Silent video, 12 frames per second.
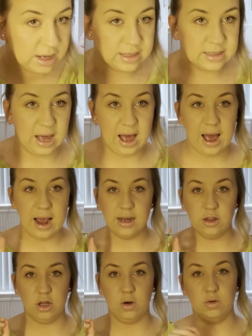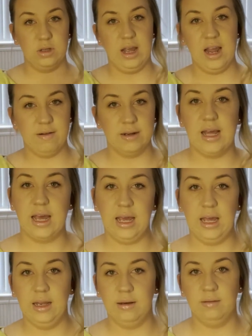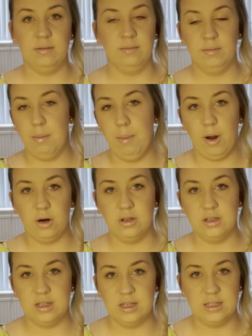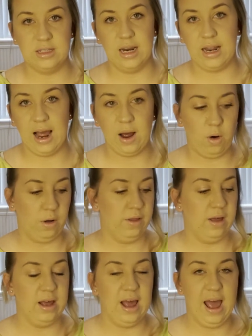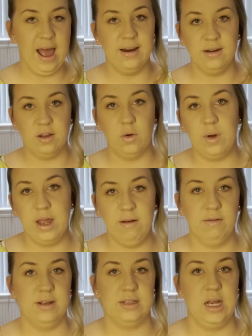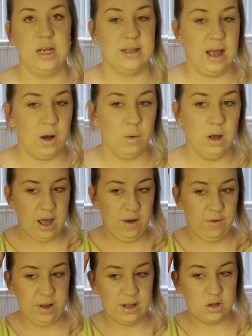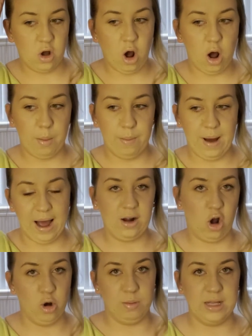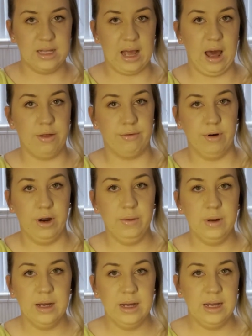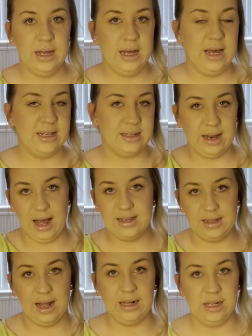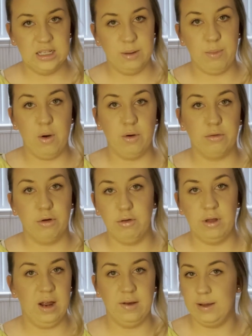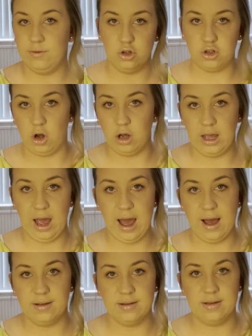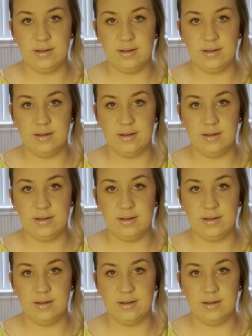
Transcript: to hide those irritating bonds that stick out, or the end of the weave that sticks out. If it's got back combing to get through, it's less likely to poke through than if you've just got your hair